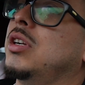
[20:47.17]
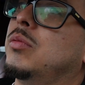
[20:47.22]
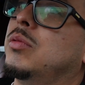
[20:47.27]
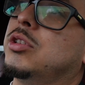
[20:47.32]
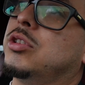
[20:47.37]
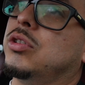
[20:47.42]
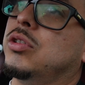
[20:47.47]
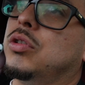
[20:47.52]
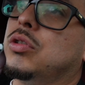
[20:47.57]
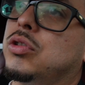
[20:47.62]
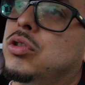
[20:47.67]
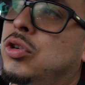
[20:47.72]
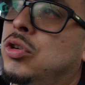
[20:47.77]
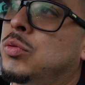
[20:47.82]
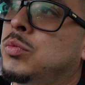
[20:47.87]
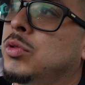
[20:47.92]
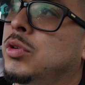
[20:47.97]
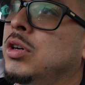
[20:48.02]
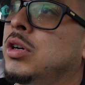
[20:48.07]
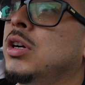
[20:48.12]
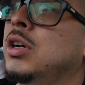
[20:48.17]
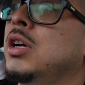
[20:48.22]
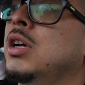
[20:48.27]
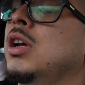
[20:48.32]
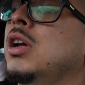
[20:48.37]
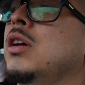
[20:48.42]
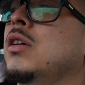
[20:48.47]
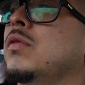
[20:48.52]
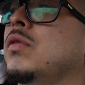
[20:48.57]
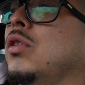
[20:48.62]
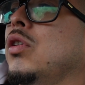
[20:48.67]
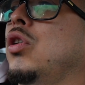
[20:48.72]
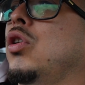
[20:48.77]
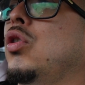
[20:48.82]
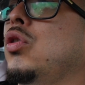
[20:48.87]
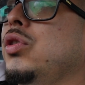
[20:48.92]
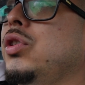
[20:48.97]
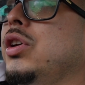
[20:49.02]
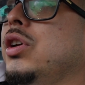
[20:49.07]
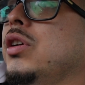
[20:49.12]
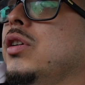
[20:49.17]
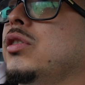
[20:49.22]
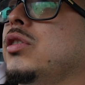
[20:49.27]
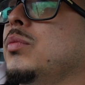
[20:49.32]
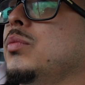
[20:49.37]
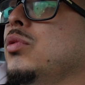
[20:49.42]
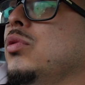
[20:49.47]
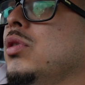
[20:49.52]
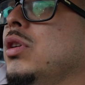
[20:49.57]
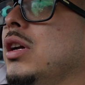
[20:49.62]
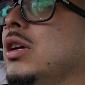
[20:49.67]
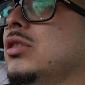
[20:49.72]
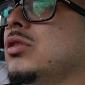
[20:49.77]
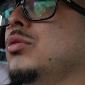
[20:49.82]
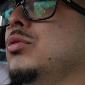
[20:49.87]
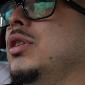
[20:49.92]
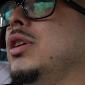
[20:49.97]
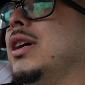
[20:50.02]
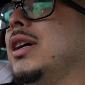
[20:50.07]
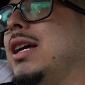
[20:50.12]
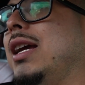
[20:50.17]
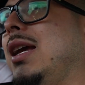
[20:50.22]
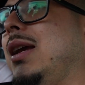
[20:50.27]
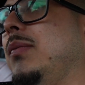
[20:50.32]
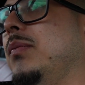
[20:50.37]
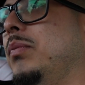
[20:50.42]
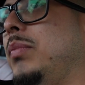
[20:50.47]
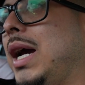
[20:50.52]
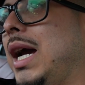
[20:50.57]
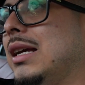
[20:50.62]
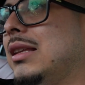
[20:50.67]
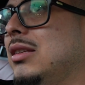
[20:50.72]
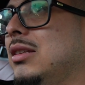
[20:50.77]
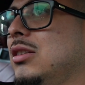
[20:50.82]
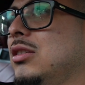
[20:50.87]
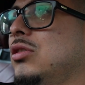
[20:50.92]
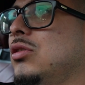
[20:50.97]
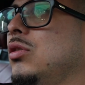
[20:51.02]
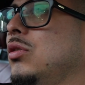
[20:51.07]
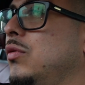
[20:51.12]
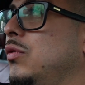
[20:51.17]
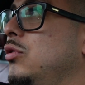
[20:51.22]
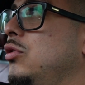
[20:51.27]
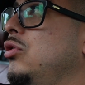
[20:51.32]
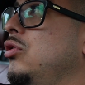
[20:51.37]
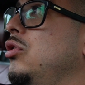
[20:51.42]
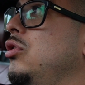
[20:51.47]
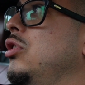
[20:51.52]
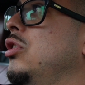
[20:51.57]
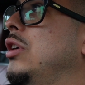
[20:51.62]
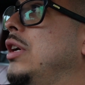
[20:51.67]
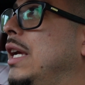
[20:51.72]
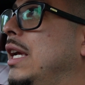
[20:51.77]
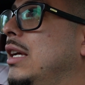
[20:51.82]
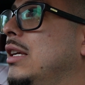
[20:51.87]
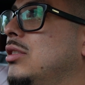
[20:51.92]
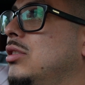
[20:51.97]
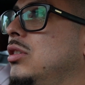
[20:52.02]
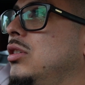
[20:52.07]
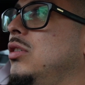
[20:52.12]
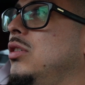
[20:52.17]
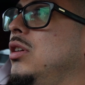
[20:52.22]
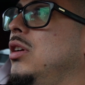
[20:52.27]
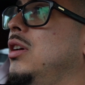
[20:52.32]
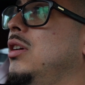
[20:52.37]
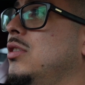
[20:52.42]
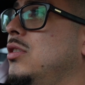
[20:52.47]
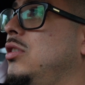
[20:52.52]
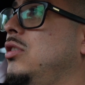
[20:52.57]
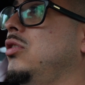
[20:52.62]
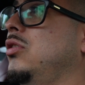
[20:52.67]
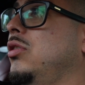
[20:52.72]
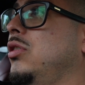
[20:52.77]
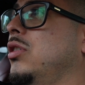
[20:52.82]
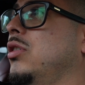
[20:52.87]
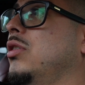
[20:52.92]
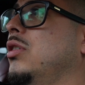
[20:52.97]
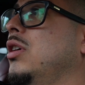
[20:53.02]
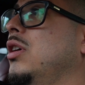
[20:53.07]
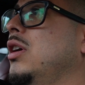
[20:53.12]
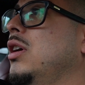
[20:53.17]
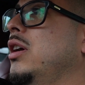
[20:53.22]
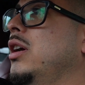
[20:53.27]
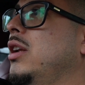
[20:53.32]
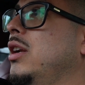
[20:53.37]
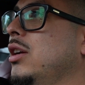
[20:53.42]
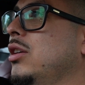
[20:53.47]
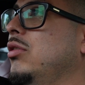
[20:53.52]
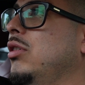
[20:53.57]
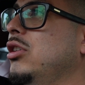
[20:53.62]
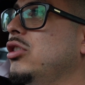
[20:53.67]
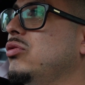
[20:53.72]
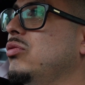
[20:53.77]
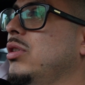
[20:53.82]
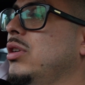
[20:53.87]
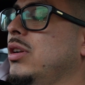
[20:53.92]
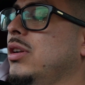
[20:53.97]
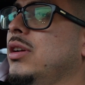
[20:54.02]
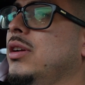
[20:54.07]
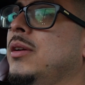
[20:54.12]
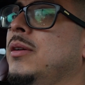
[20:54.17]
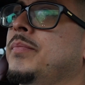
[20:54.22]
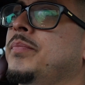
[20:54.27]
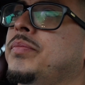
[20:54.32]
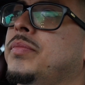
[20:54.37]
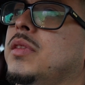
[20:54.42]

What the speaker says: And I went to Oklahoma for a whole year to boot camp school. And I came back to this school for junior and senior year. And I graduated.